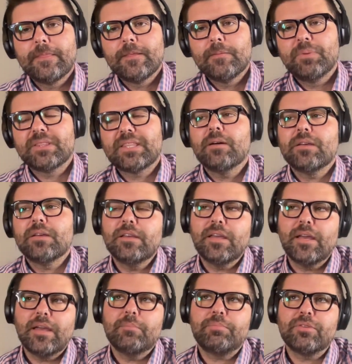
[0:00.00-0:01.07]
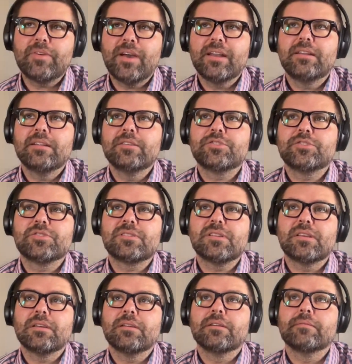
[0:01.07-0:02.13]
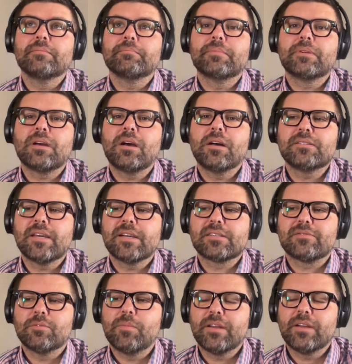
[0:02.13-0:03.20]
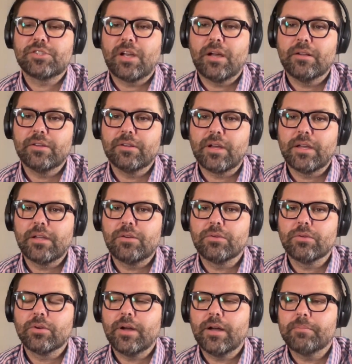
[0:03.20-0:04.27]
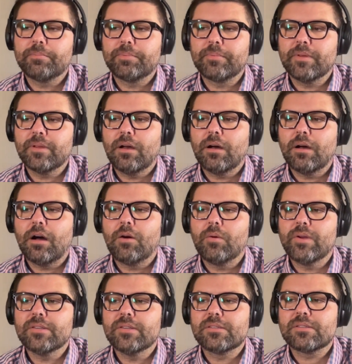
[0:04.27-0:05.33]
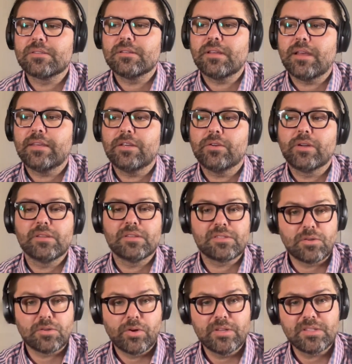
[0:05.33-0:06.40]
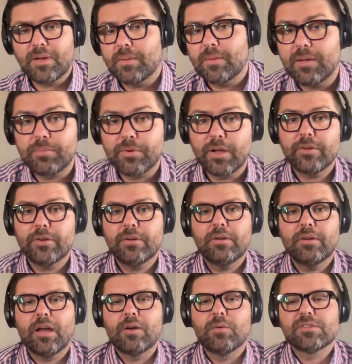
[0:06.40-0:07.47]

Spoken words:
But it provided interesting context for my childhood. I grew up always hearing the stories about my brother. I was